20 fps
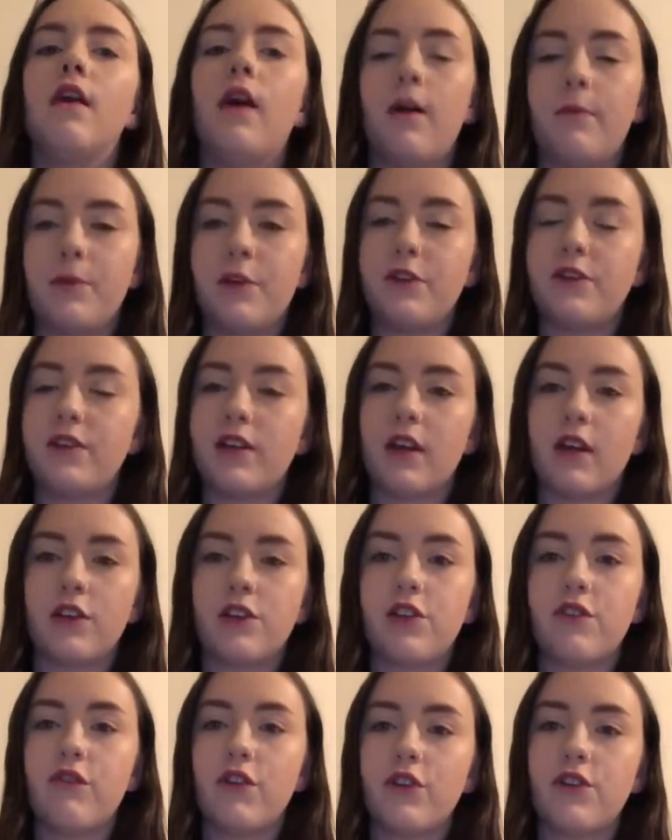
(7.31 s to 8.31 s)
I'll be using
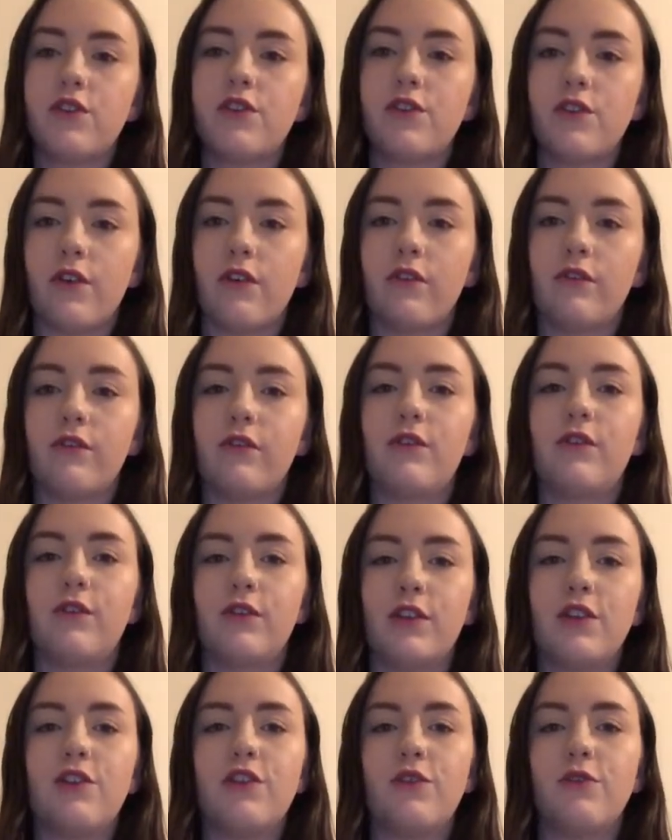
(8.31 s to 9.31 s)
Archie Roach's song,
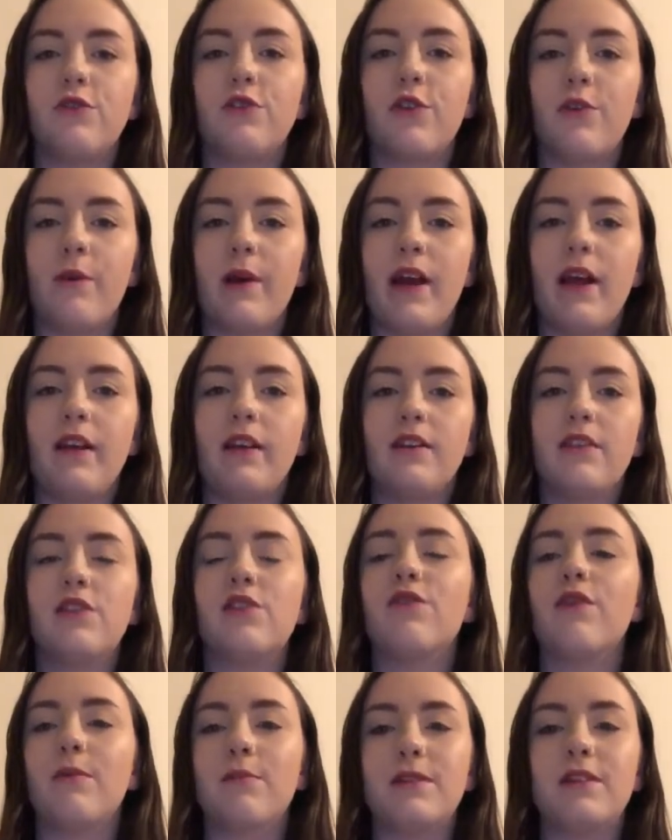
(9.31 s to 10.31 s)
Took the Children Away,
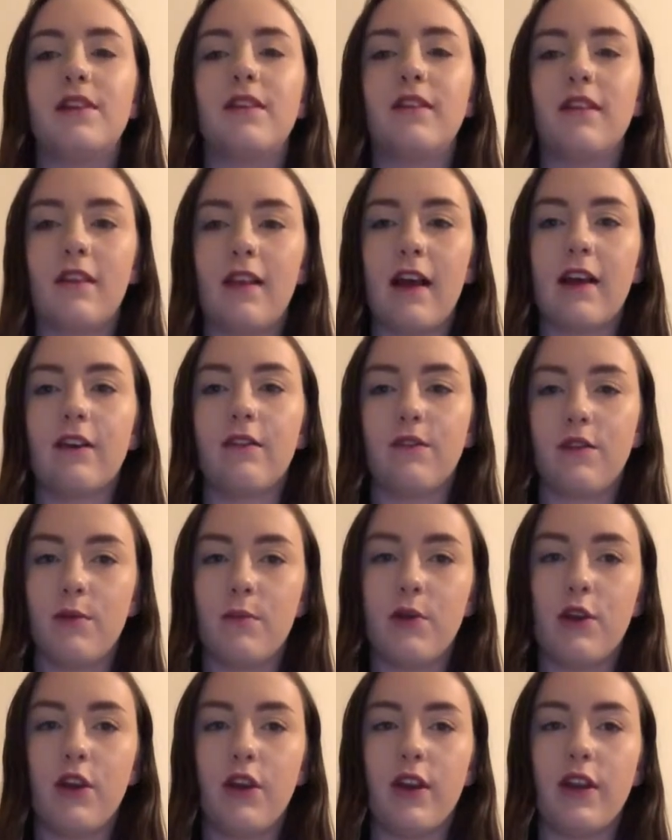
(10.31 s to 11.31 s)
to represent the lack of
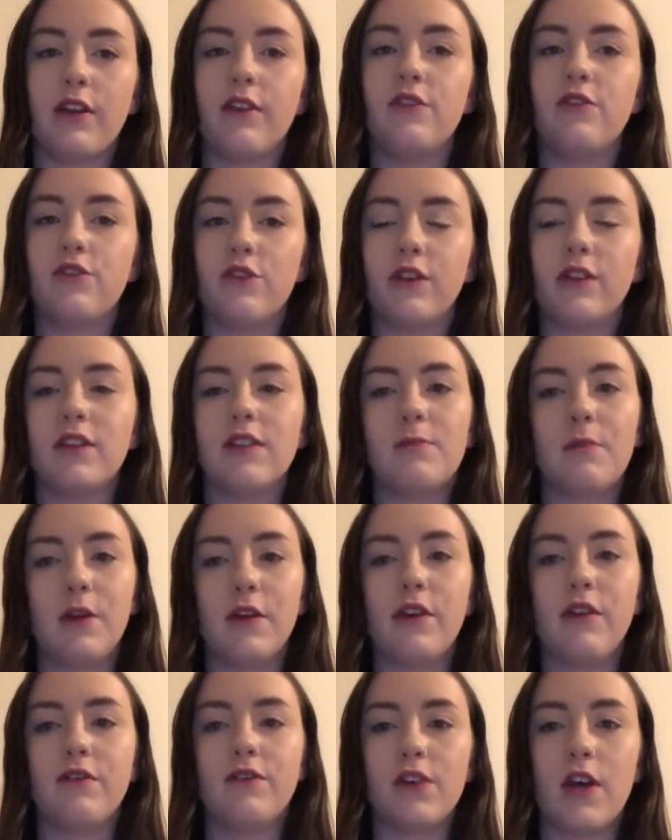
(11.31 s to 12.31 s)
community during this
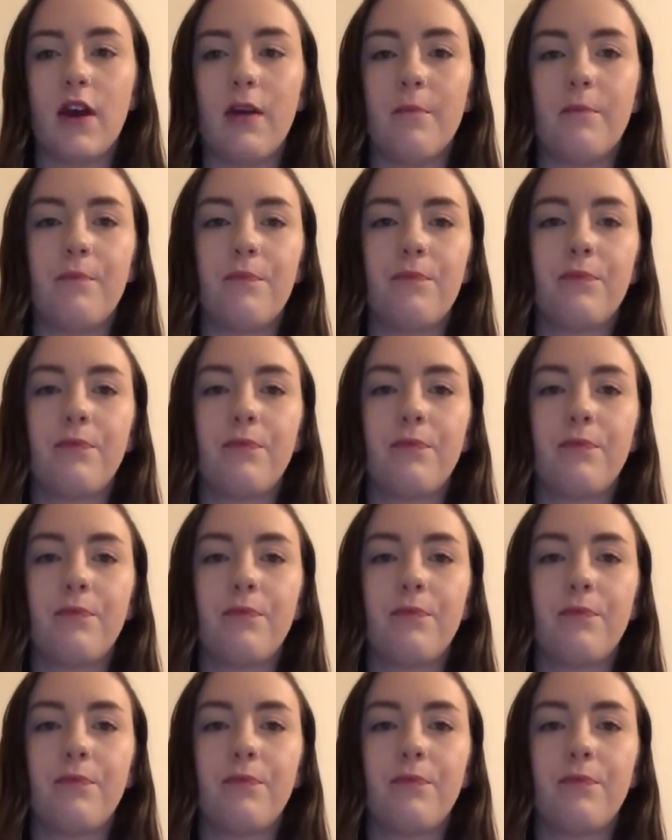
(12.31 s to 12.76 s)
period of time.